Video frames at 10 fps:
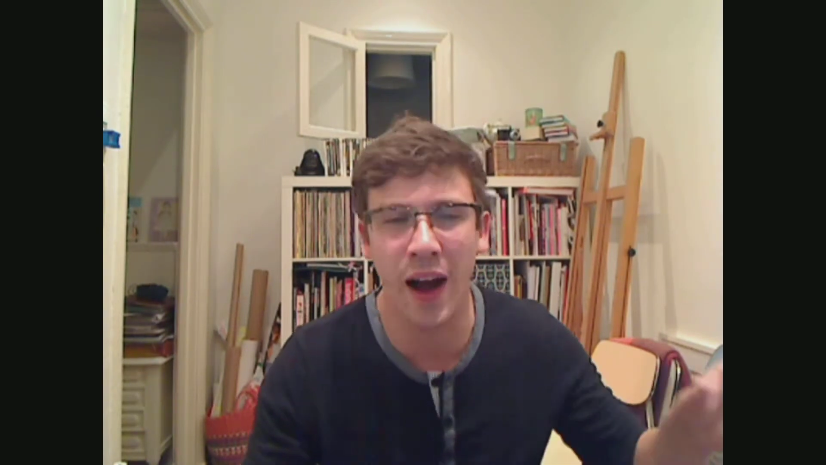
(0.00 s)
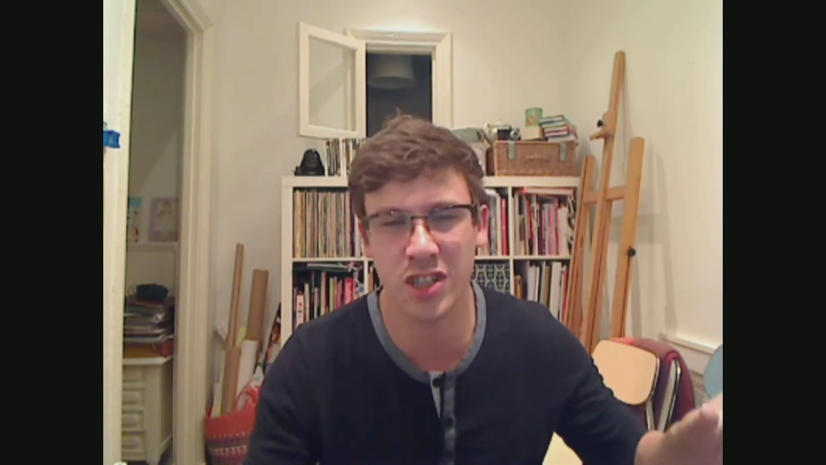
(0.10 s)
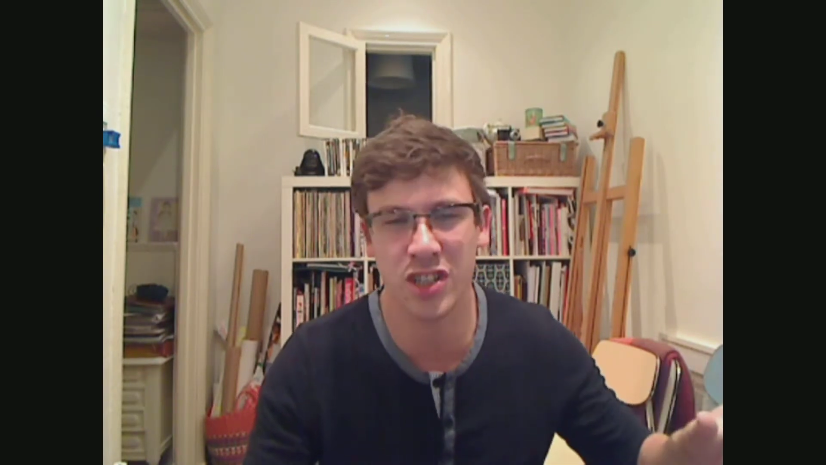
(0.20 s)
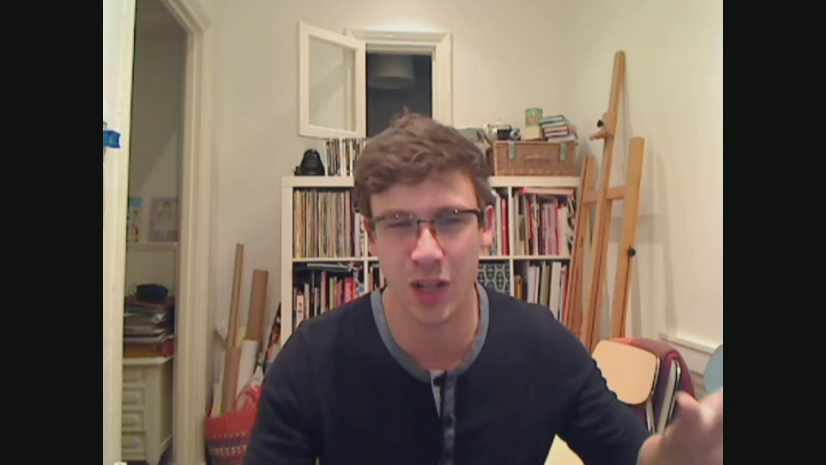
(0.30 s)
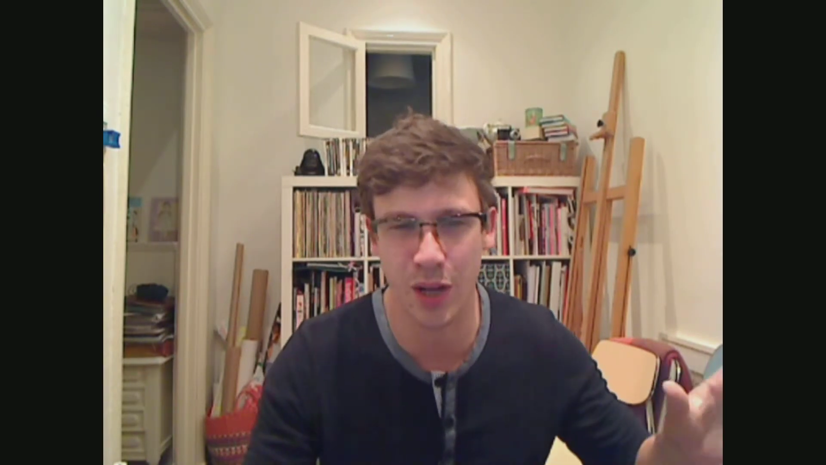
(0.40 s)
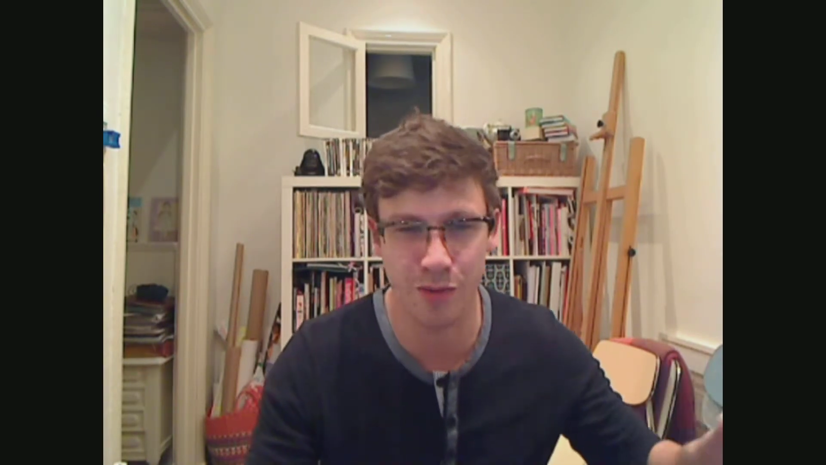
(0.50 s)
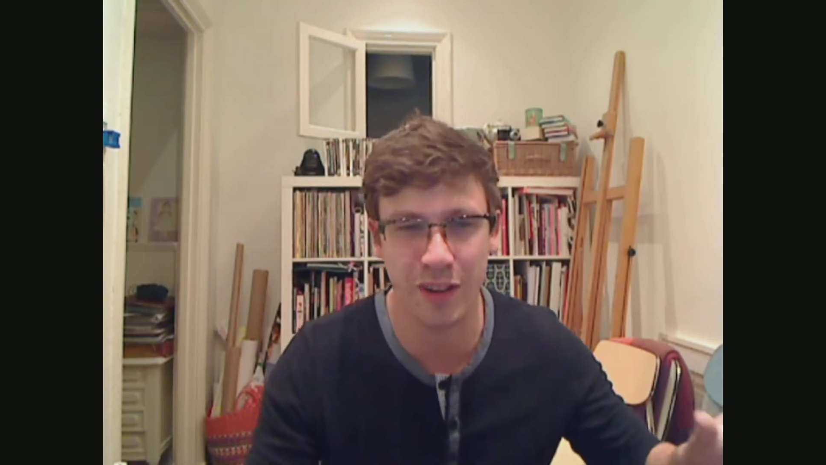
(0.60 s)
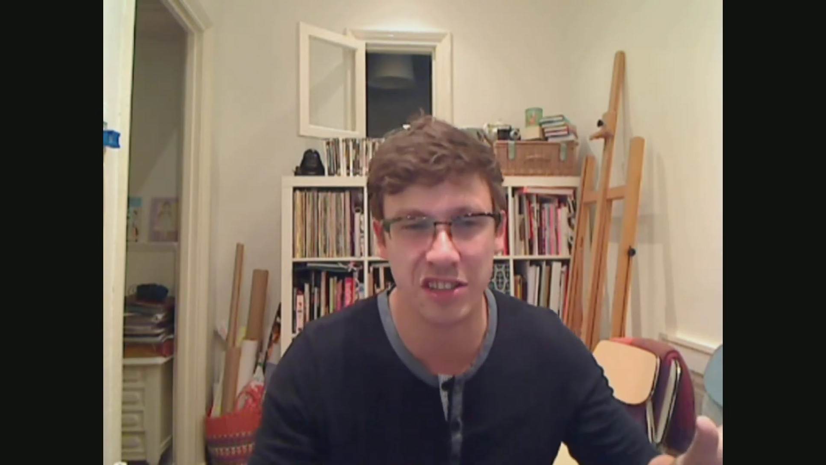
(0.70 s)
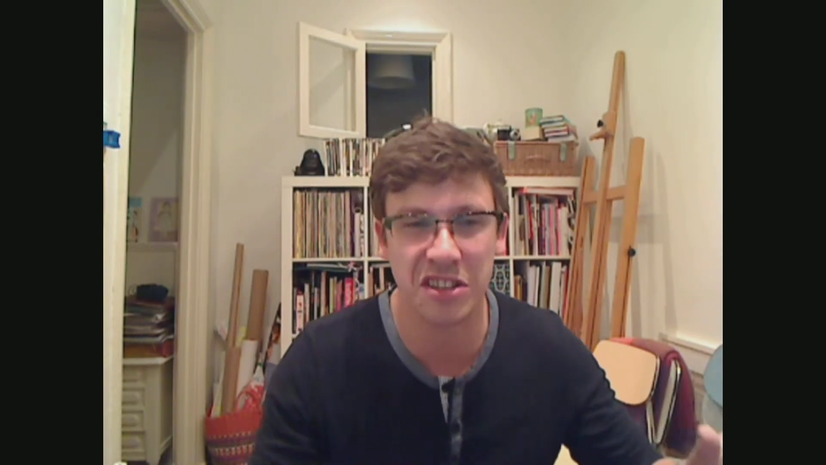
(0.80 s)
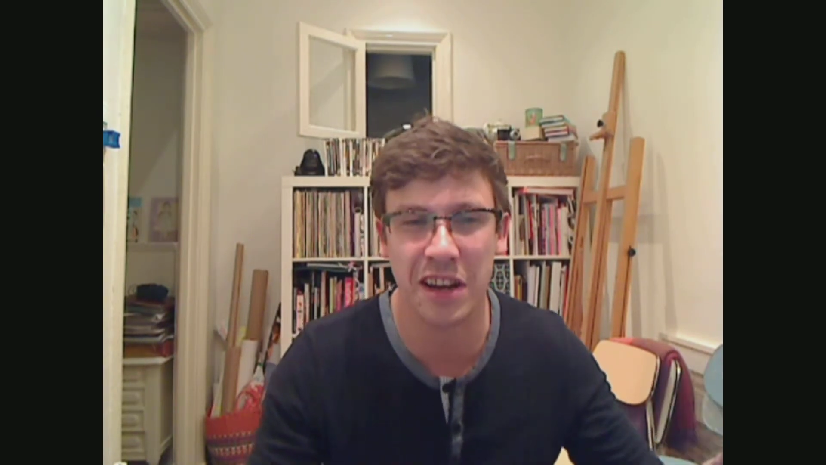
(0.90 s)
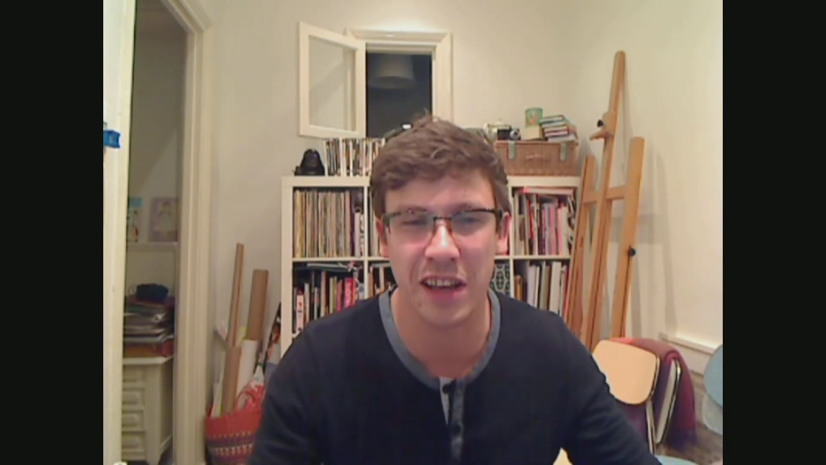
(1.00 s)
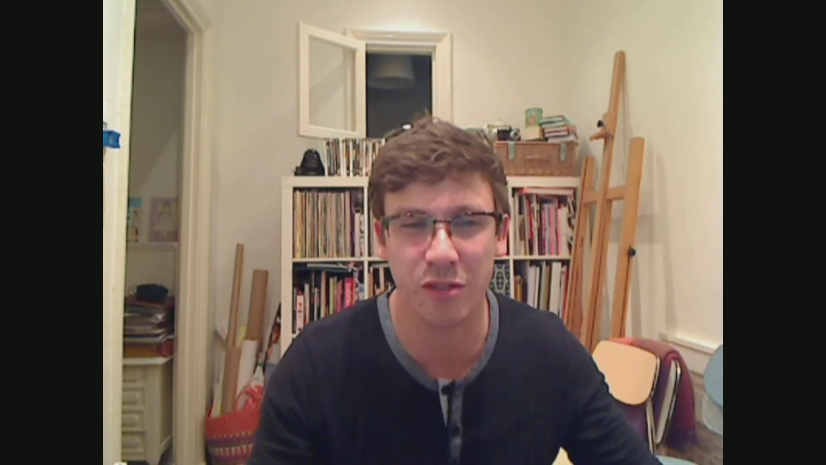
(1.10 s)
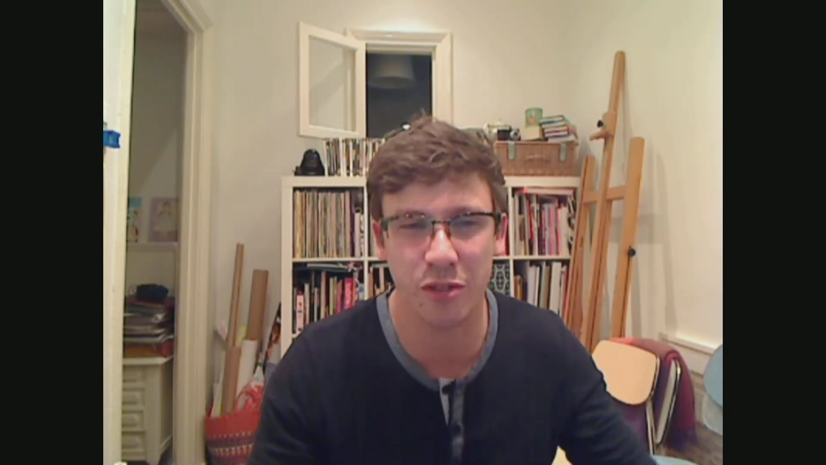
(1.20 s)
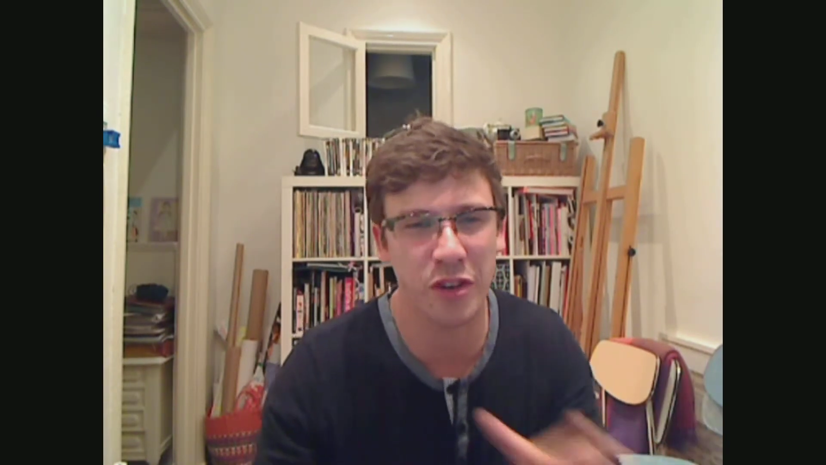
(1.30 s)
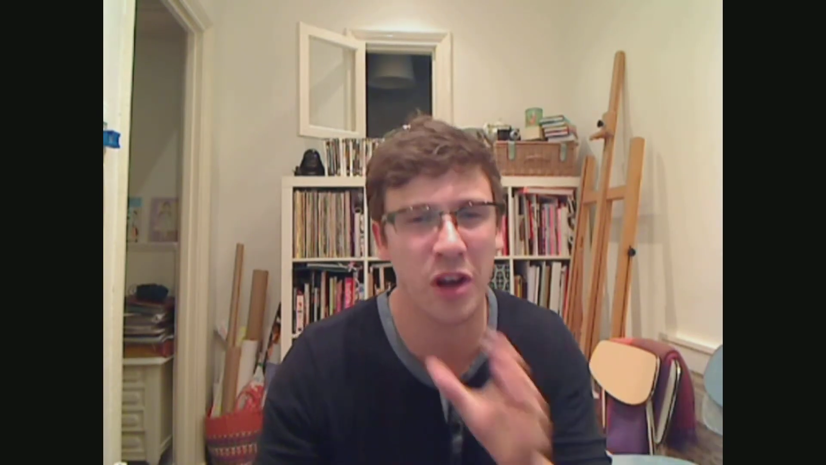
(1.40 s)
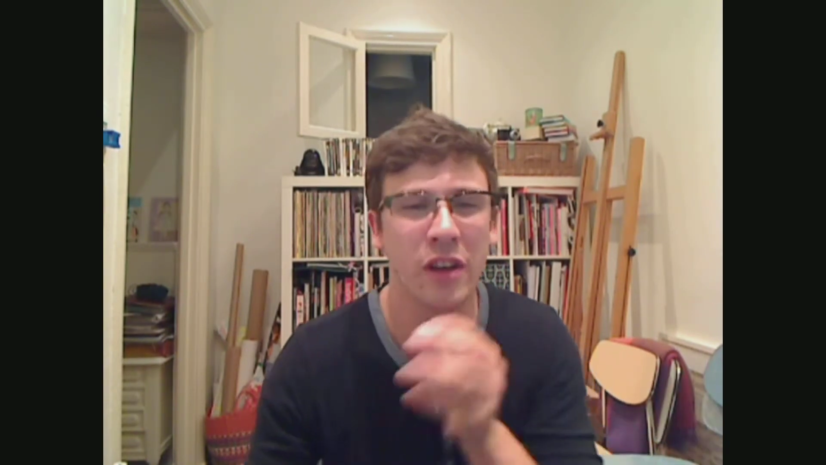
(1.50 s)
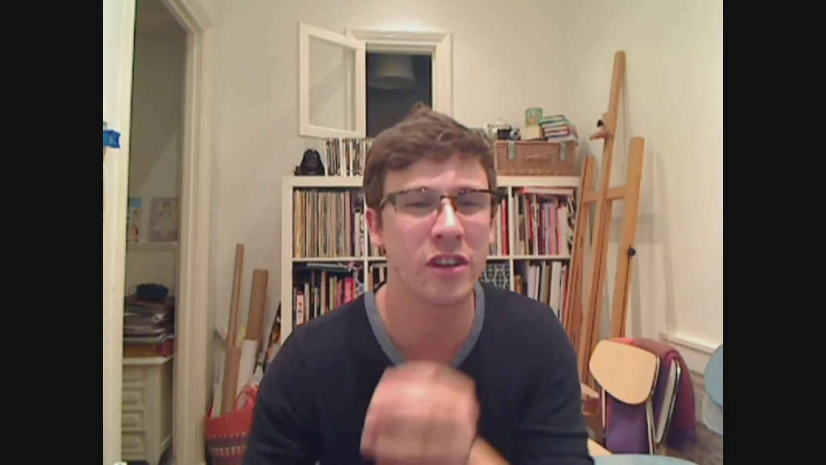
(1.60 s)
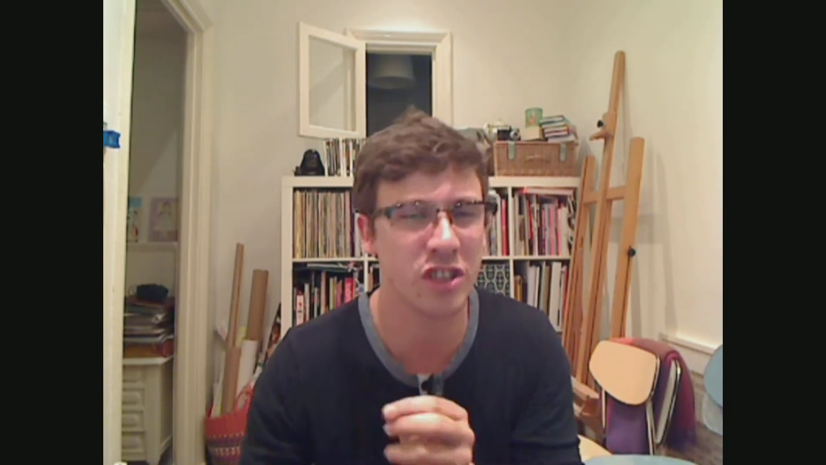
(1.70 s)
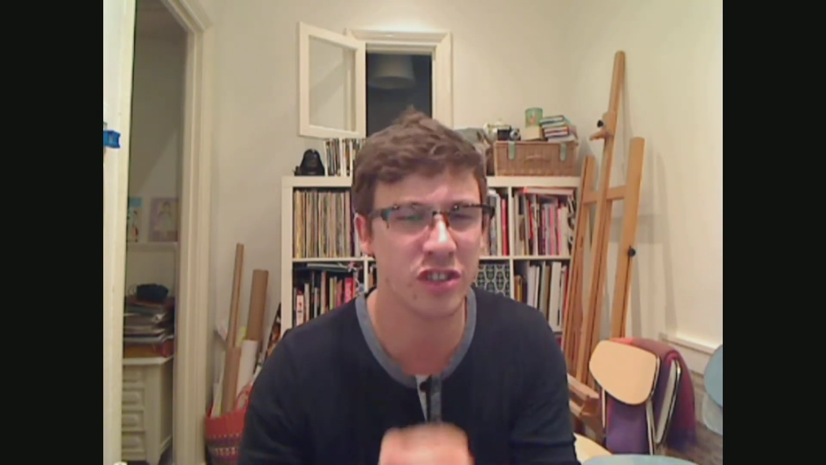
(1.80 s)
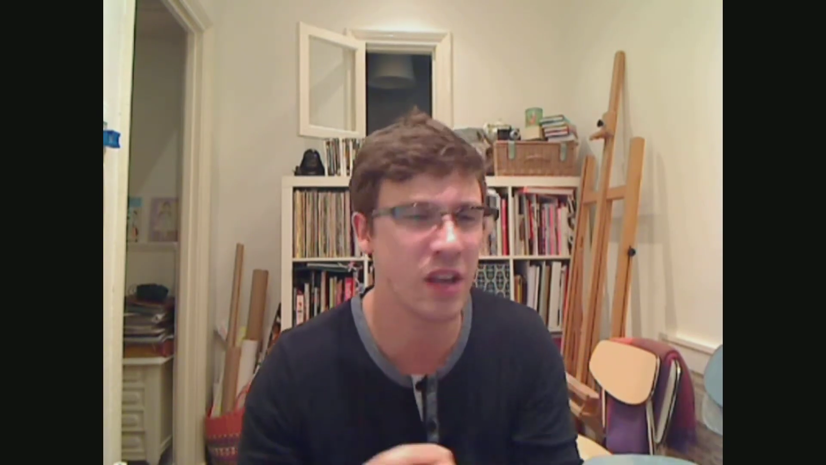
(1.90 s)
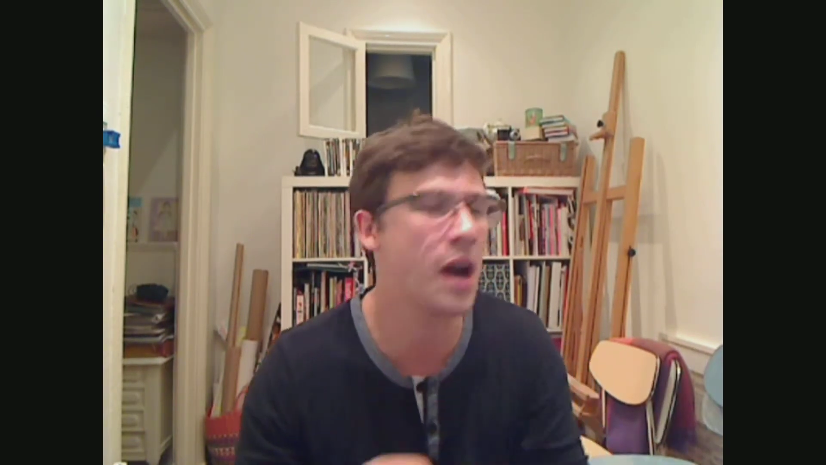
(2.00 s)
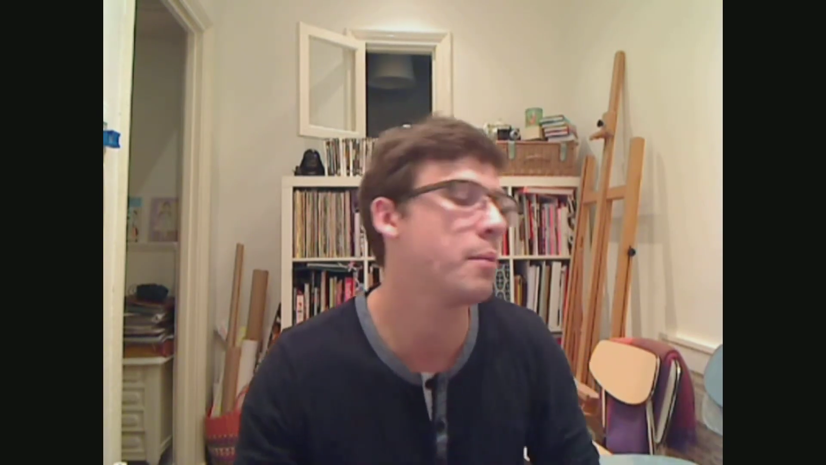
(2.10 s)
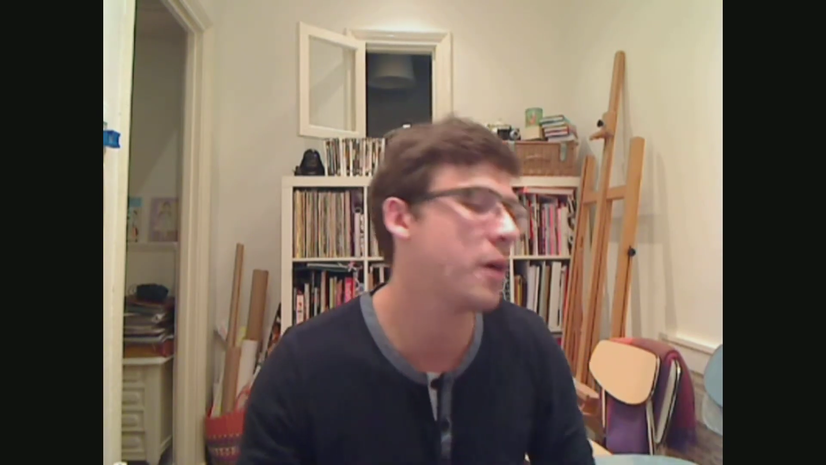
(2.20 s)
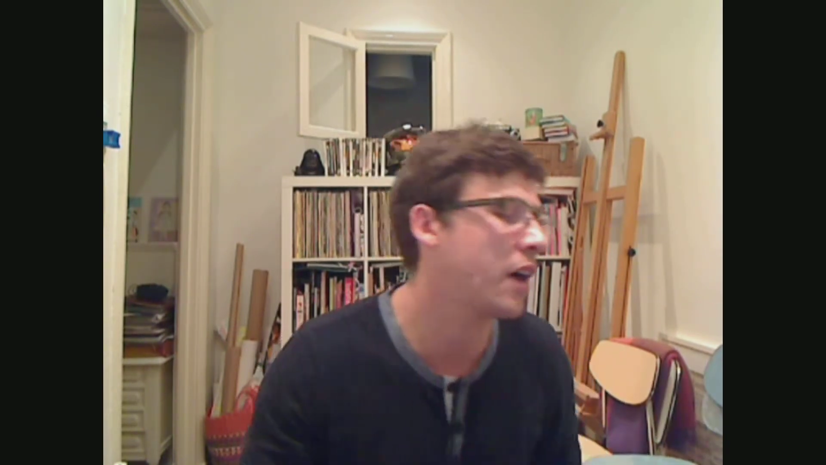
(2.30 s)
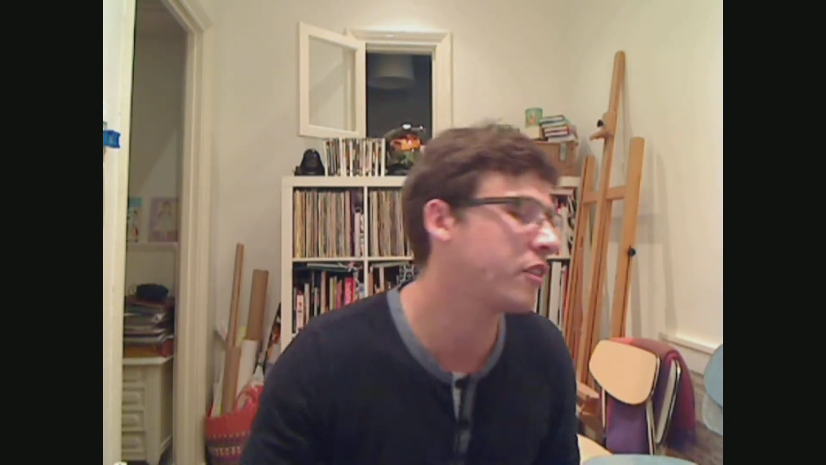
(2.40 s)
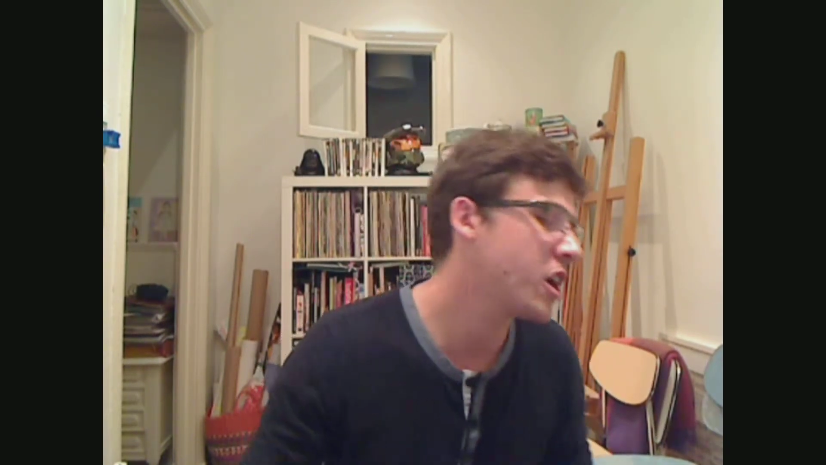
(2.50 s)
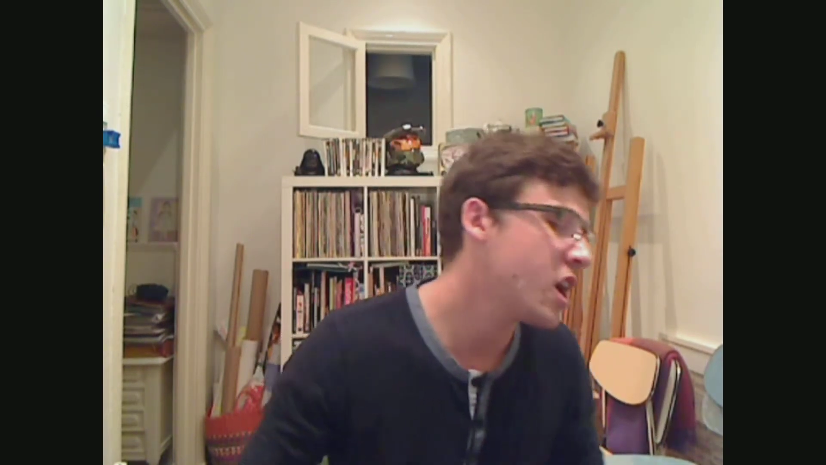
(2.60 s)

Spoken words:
Ashley in Resident Evil 4. She's that bad.